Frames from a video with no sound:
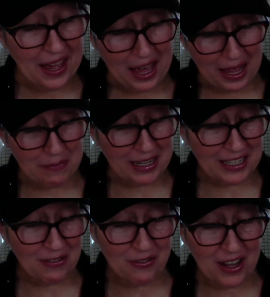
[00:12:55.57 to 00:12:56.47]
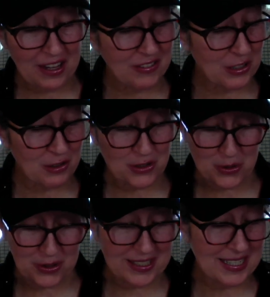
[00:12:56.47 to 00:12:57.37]
I'm 85 years
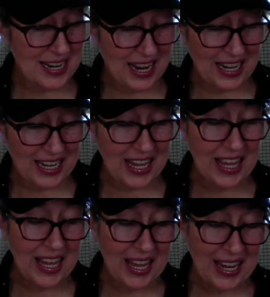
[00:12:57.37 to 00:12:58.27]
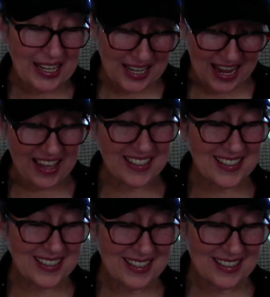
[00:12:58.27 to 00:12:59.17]
old today, yet
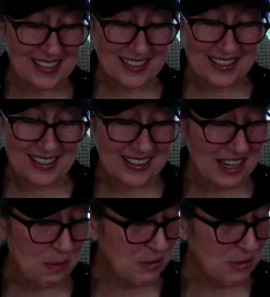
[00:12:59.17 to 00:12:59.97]
I'm